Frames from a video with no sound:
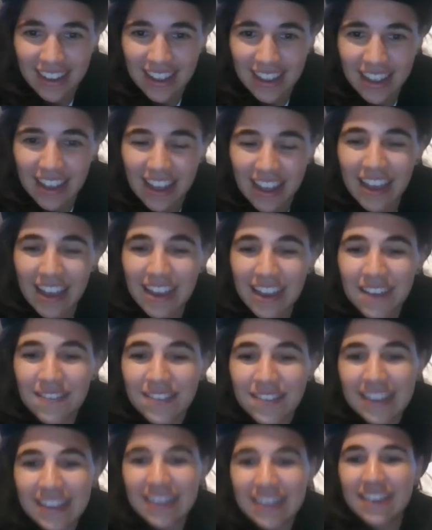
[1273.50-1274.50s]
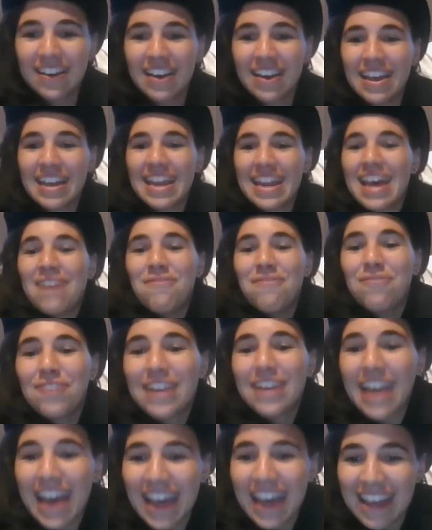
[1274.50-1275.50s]
I have seen her in every
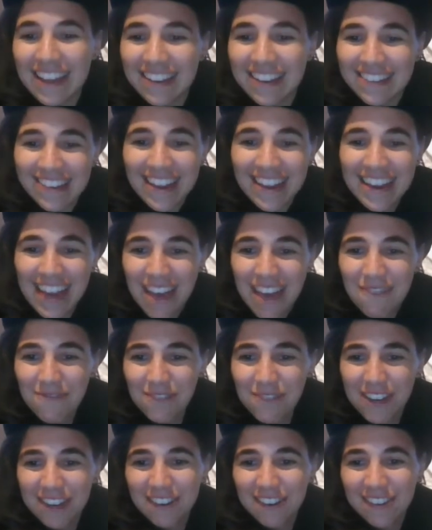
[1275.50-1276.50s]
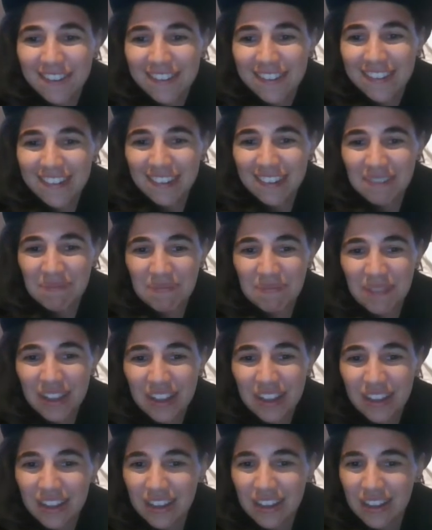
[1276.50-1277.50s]
age and every costume.
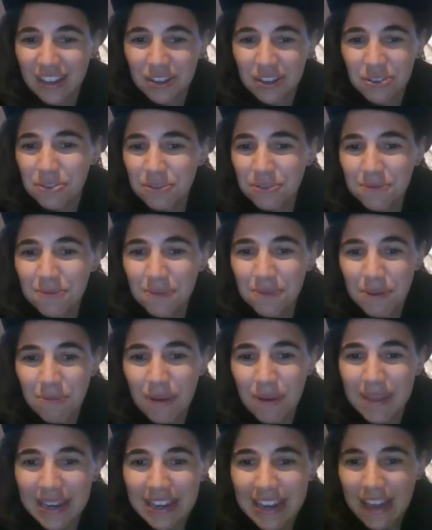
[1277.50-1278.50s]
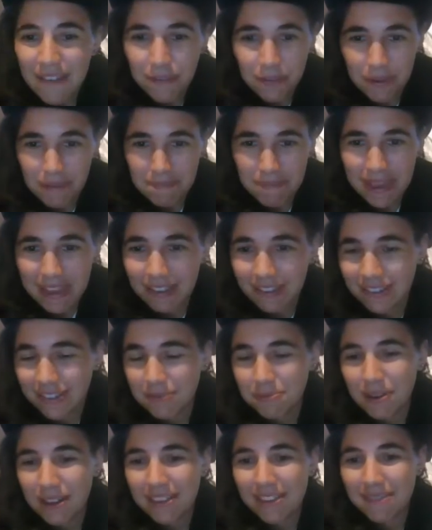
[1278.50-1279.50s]
Ordinary women never appeal
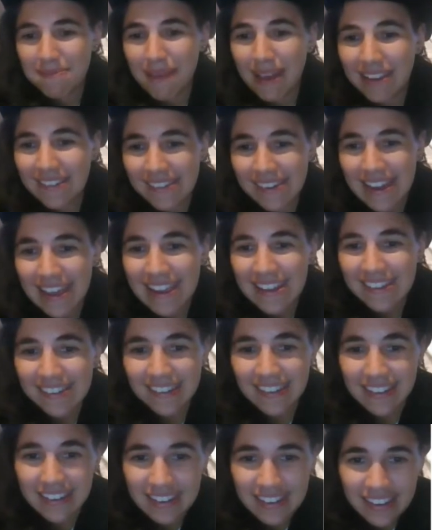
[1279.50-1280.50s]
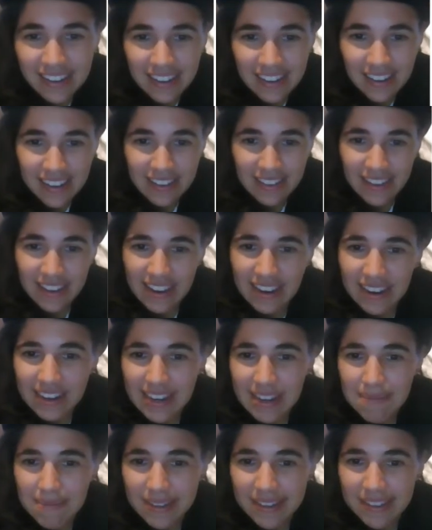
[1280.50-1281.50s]
to one's imagination. They are
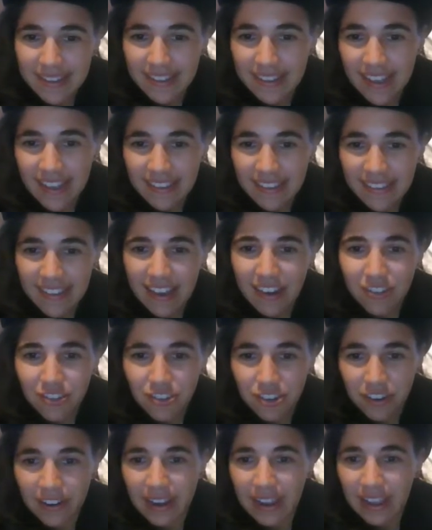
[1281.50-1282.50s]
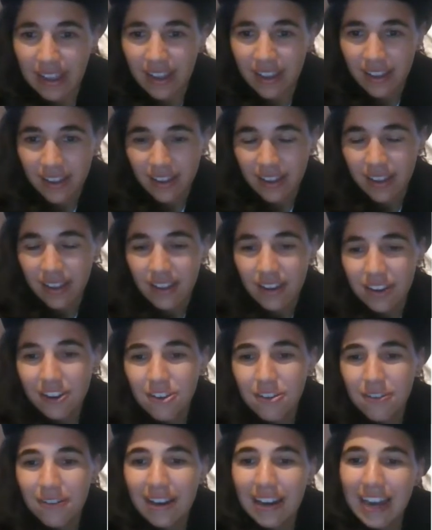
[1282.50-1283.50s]
limited to their century.
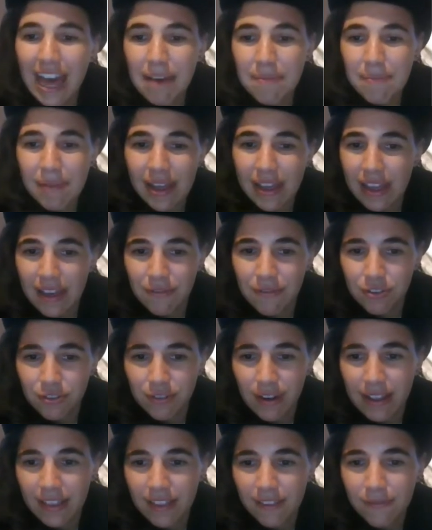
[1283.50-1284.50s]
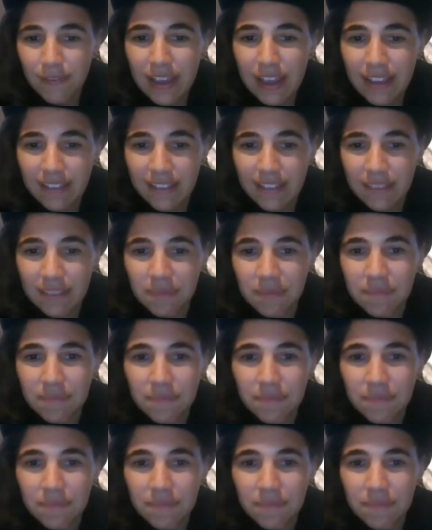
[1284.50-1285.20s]
No glamour ever transfigures them.